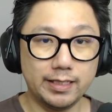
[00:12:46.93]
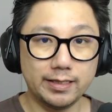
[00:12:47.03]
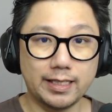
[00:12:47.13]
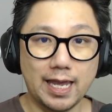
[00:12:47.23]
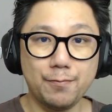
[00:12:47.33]

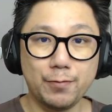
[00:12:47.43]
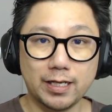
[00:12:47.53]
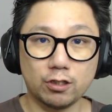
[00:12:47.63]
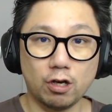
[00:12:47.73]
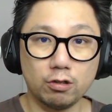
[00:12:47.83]
in game we
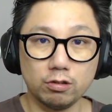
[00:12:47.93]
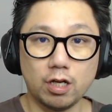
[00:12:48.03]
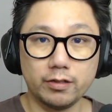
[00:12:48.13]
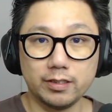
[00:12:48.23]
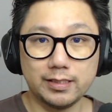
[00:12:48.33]
can toggle
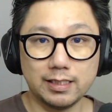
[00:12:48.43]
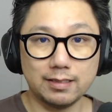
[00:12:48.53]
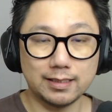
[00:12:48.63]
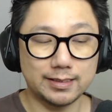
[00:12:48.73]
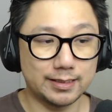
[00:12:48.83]
on the
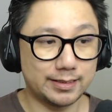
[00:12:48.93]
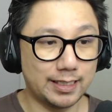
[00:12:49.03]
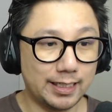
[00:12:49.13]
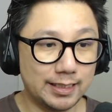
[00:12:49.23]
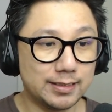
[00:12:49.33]
DLSS
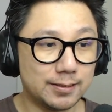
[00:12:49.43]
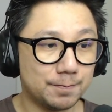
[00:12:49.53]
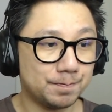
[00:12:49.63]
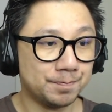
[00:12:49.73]
settings,